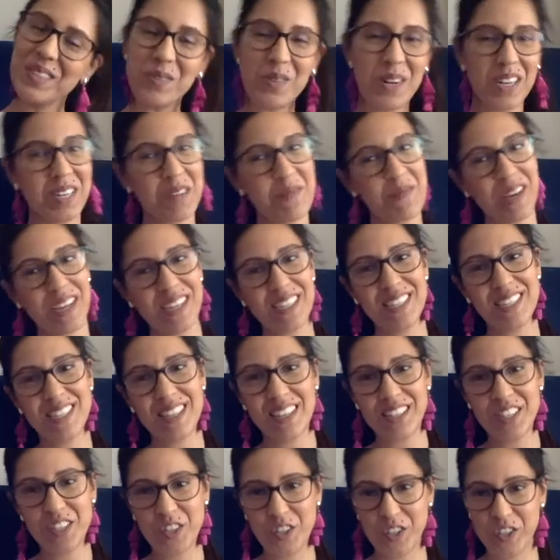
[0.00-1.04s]
Welcome back to
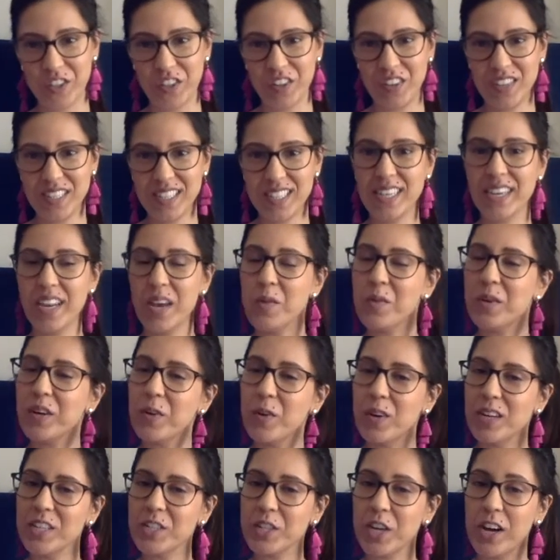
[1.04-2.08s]
Let's Journal. Today we're
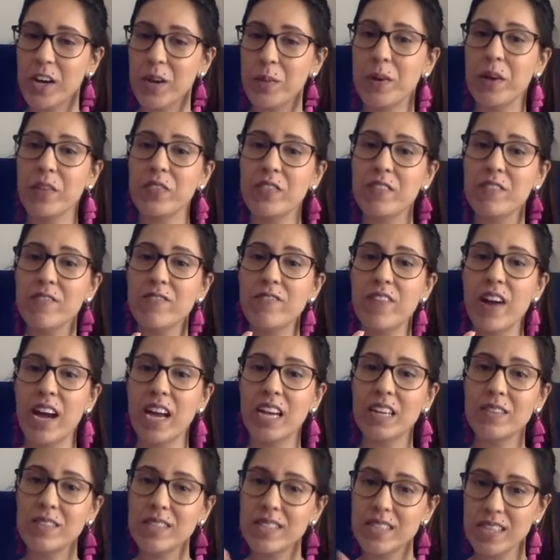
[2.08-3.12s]
going to talk about the
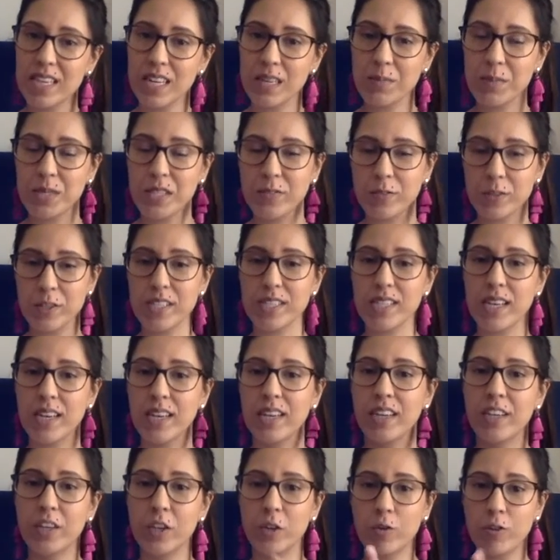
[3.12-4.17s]
5 steps for
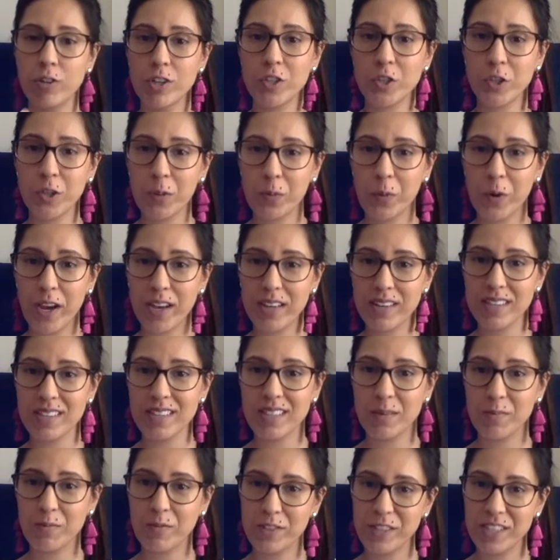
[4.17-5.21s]
setting your journal practice
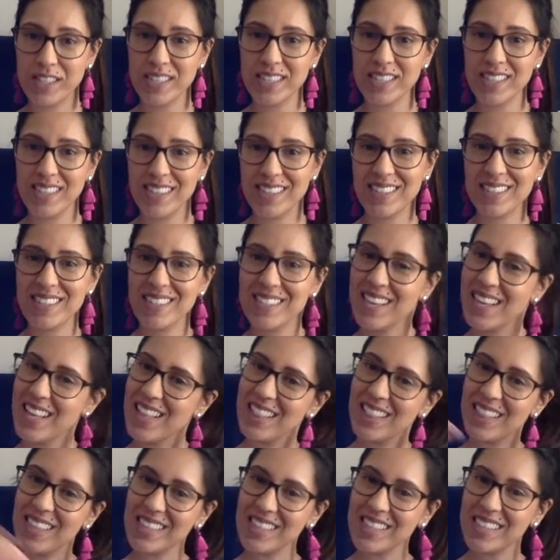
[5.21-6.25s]
up for success.
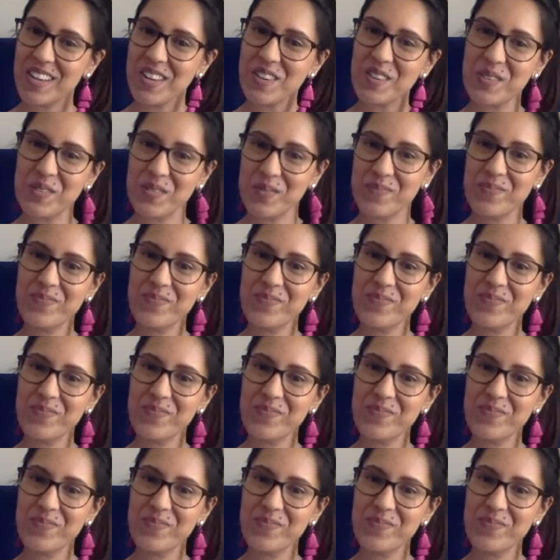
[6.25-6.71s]
Let's go!